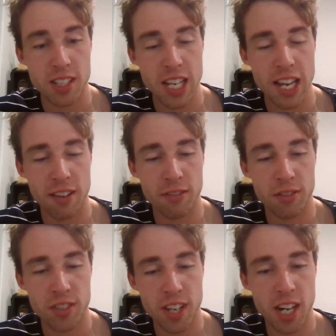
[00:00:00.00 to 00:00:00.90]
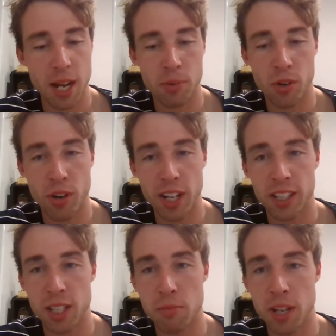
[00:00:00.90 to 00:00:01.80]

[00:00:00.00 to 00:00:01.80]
have set it up correctly.